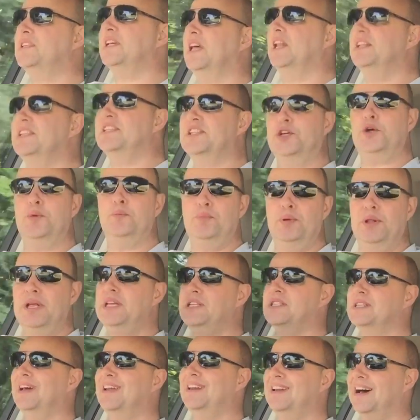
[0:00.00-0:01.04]
cell is a
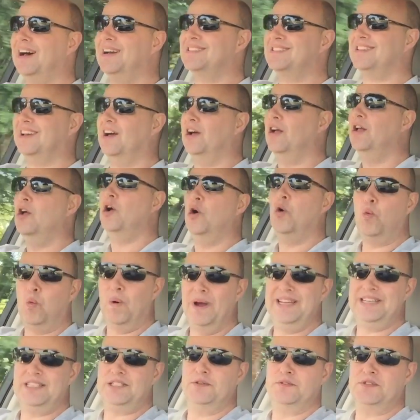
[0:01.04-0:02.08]
complete and utter
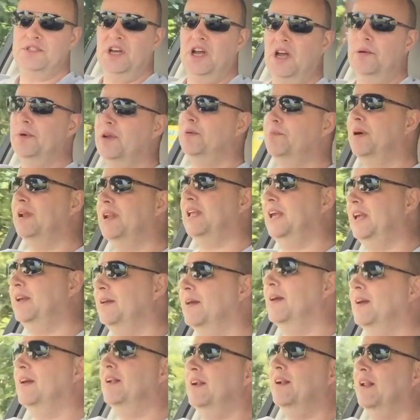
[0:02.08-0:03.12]
waste of time and money.
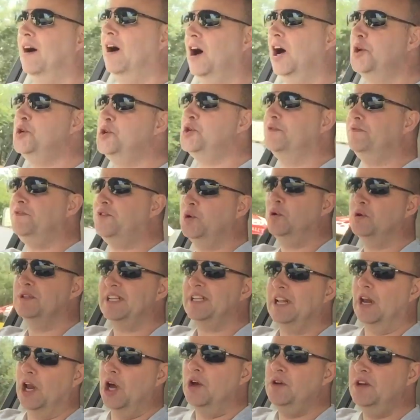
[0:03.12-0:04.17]
Hydrogen fuel
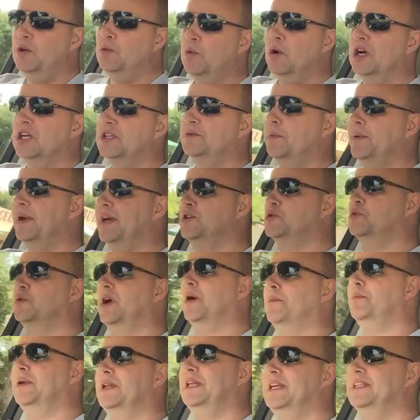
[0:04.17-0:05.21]
cell only works for petrol
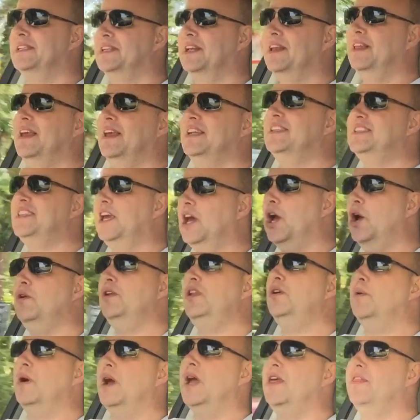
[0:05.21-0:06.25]
companies. It's the
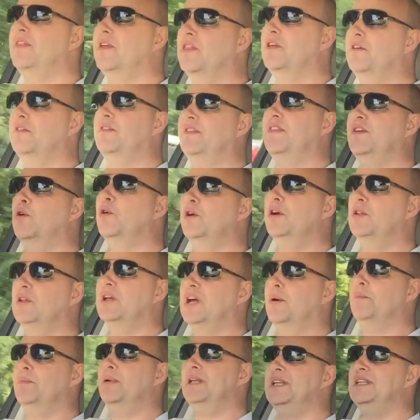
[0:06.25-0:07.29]
only way that the oil
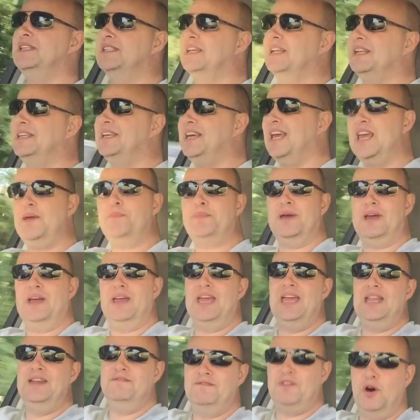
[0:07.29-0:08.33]
companies can keep
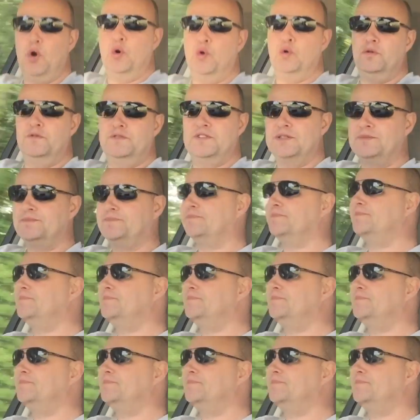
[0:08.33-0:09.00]
involved